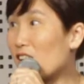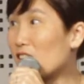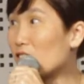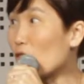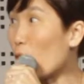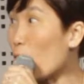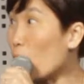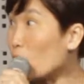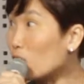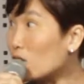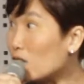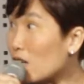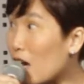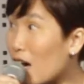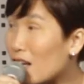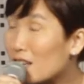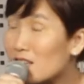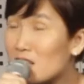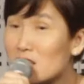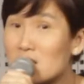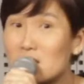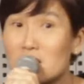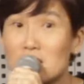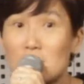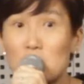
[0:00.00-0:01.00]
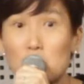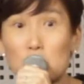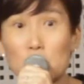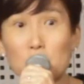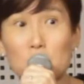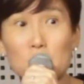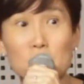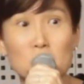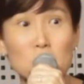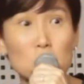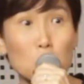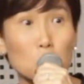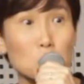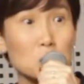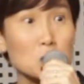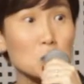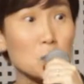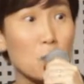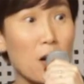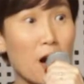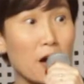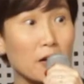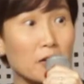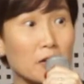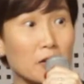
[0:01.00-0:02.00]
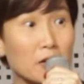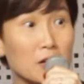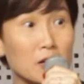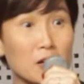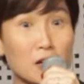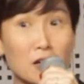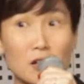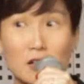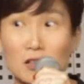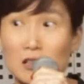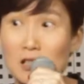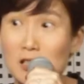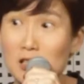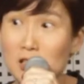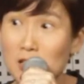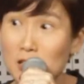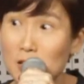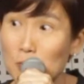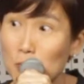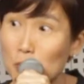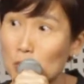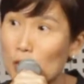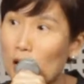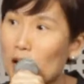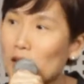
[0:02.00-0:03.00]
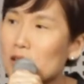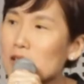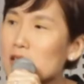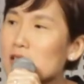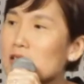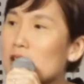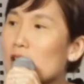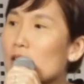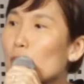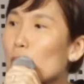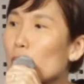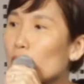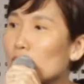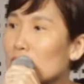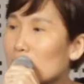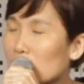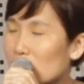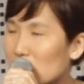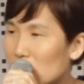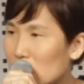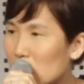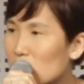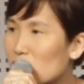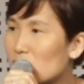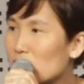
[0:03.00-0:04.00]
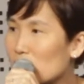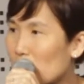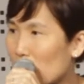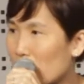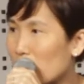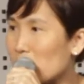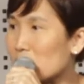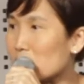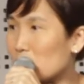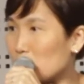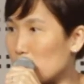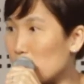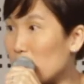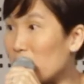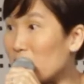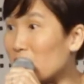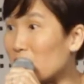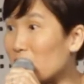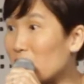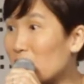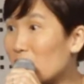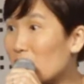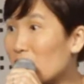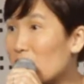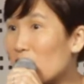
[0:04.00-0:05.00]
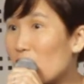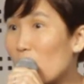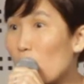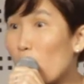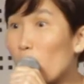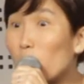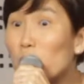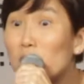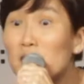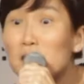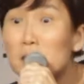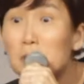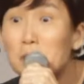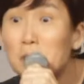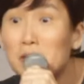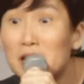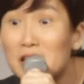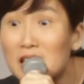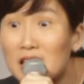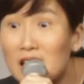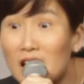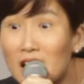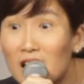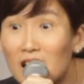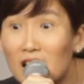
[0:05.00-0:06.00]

All the others seem to be so smart. They seem to understand what the teacher has explained. Only me.